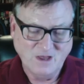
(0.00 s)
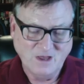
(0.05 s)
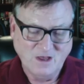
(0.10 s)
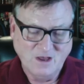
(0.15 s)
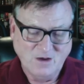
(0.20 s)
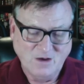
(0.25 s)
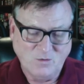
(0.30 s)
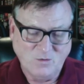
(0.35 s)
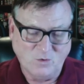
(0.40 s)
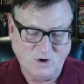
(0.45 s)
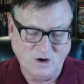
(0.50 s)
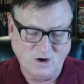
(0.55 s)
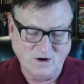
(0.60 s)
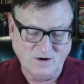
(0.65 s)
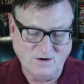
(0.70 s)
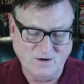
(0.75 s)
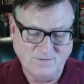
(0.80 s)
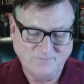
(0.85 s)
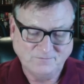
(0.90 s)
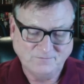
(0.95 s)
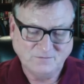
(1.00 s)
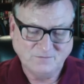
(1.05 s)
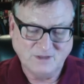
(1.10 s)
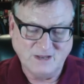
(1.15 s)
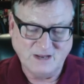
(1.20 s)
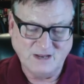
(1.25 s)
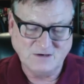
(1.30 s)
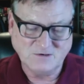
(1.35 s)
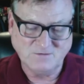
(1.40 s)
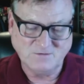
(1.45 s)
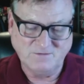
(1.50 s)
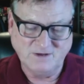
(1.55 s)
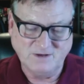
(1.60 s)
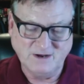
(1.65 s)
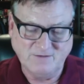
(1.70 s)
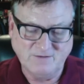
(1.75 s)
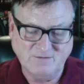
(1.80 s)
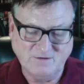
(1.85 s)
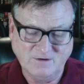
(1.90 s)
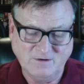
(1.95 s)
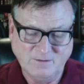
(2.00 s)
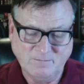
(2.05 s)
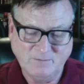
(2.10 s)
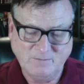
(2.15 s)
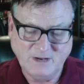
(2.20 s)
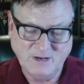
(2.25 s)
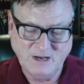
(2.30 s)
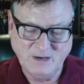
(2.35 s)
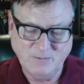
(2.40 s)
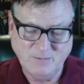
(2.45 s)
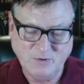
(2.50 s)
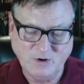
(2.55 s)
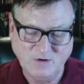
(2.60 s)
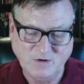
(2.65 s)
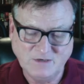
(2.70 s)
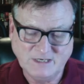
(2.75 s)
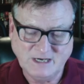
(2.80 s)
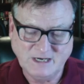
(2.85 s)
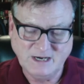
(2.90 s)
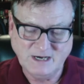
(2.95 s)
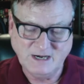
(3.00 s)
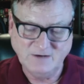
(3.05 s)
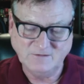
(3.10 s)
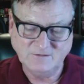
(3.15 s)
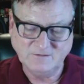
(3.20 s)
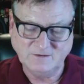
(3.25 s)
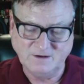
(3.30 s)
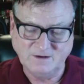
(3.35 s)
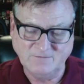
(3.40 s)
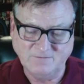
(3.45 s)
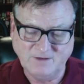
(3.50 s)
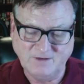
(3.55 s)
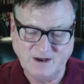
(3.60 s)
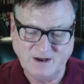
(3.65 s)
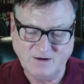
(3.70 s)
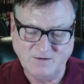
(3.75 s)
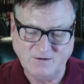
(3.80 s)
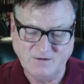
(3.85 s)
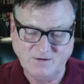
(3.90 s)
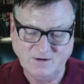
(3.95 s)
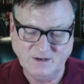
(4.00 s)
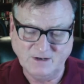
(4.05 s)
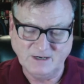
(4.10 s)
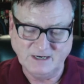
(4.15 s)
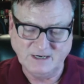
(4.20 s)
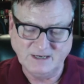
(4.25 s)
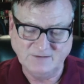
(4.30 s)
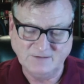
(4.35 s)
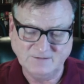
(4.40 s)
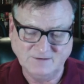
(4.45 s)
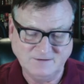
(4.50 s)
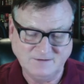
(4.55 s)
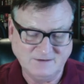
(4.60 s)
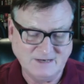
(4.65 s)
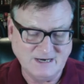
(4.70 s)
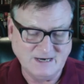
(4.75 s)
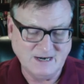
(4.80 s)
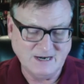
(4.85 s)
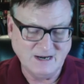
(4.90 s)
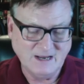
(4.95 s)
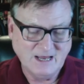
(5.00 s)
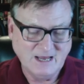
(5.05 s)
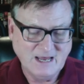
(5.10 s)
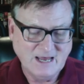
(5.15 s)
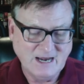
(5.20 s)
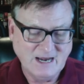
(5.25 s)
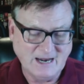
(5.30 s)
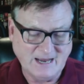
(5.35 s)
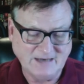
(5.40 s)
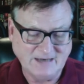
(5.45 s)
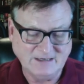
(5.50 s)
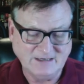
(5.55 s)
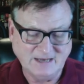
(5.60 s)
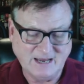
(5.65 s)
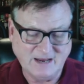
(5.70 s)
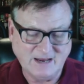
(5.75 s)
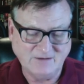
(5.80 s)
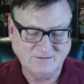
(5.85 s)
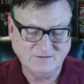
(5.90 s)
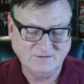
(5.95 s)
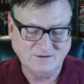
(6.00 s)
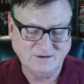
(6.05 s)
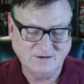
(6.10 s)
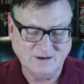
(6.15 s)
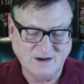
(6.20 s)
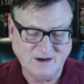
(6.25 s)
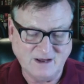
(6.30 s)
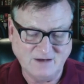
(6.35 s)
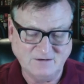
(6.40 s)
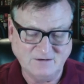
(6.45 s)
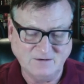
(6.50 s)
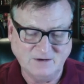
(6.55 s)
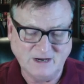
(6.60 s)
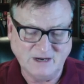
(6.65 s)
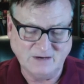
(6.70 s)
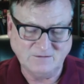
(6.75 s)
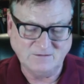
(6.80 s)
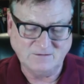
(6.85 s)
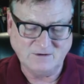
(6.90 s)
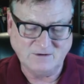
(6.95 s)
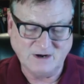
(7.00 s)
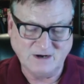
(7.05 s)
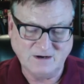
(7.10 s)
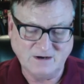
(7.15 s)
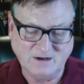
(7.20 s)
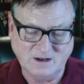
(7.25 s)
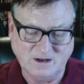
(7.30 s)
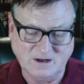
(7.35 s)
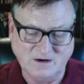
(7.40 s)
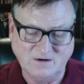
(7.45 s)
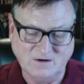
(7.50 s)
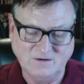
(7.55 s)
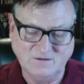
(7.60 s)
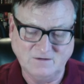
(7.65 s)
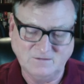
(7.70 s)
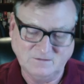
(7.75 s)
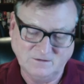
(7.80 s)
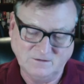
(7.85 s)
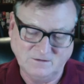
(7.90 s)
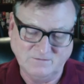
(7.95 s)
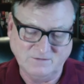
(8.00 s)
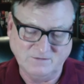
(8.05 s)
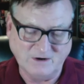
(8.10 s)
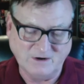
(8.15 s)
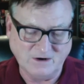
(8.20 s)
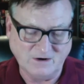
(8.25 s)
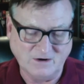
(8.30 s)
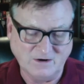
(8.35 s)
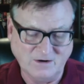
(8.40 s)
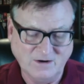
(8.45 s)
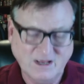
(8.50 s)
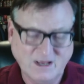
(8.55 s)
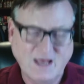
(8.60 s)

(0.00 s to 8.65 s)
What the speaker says: Water, natural flavor, pea protein, sunflower, lecithin, lactic acid, annatto extract, color, distilled vinegar,